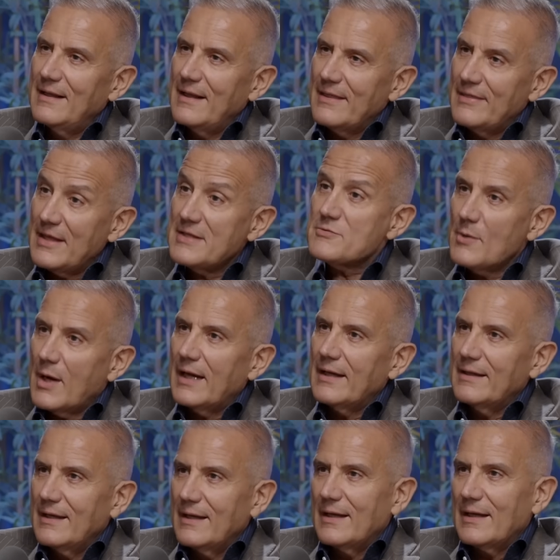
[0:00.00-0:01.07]
That's
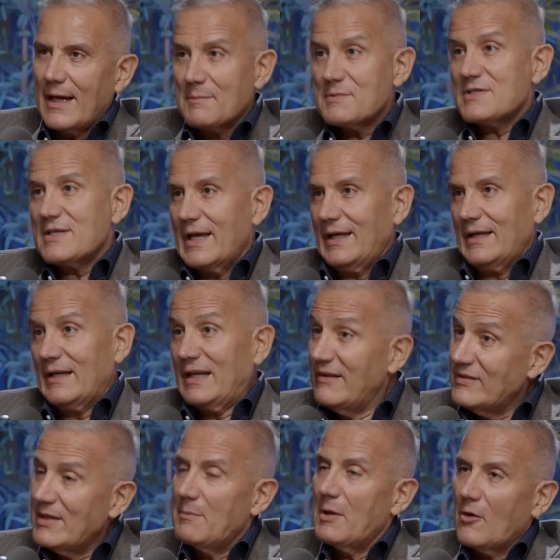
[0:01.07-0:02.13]
why I'm saying
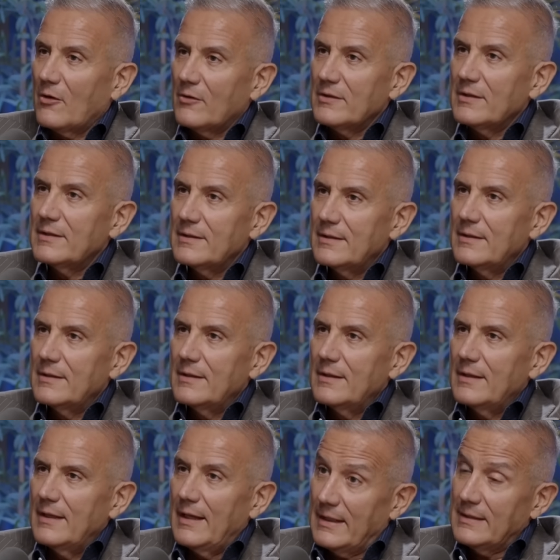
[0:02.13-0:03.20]
leave them alone
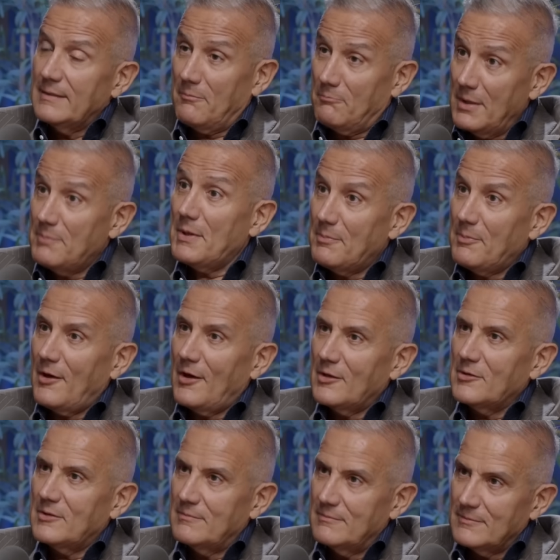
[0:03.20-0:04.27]
and be
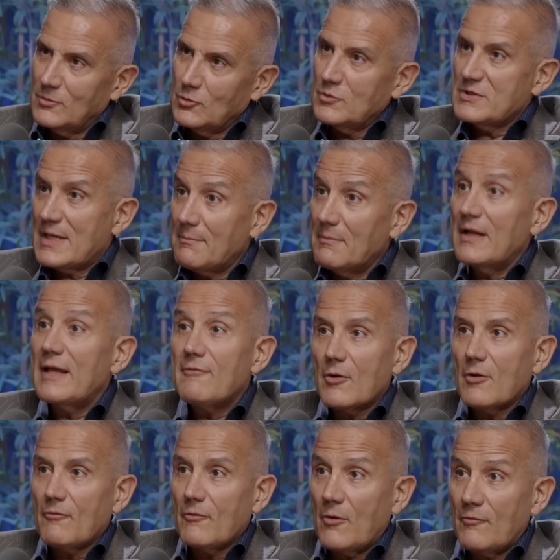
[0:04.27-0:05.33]
prepared to some level
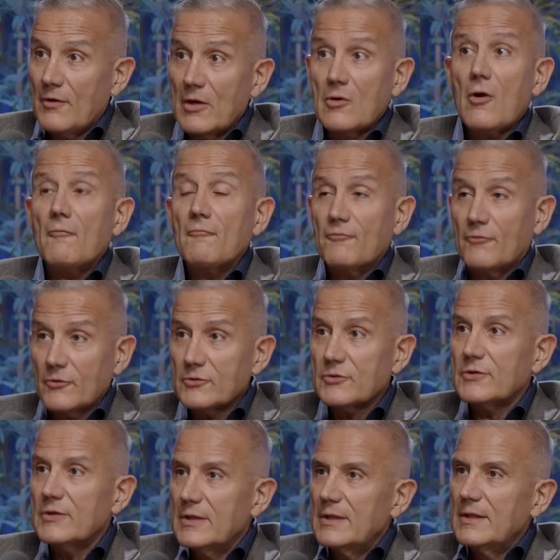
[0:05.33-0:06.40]
of
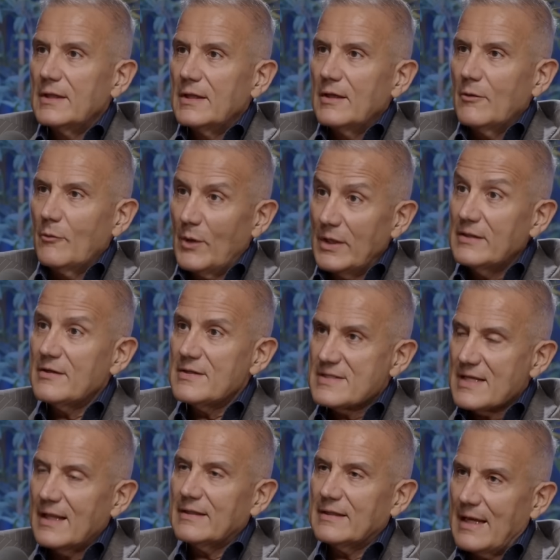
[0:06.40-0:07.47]
uncomfort when the
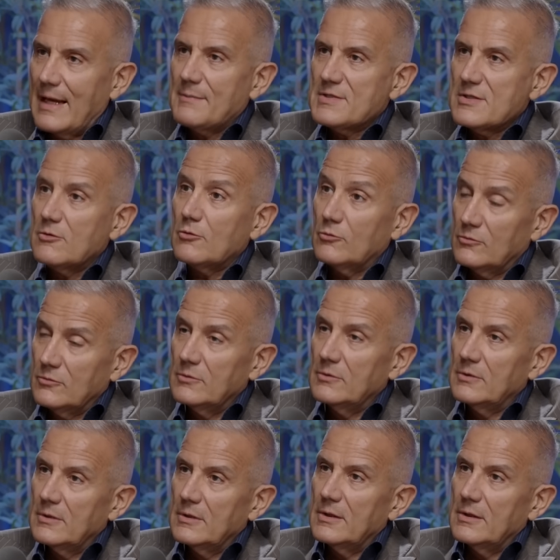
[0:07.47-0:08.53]
result comes to
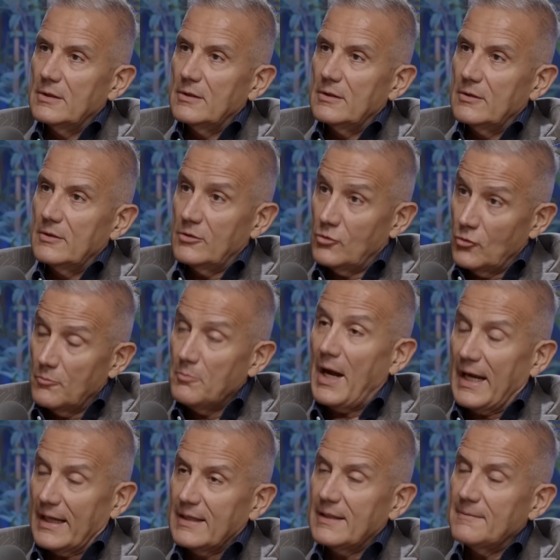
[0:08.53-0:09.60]
you
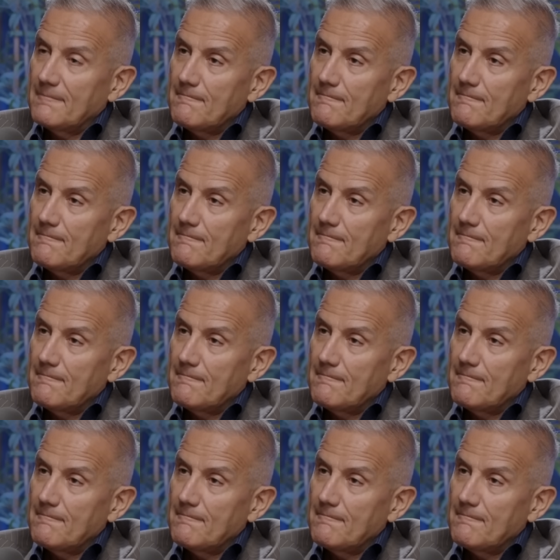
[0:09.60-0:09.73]
back.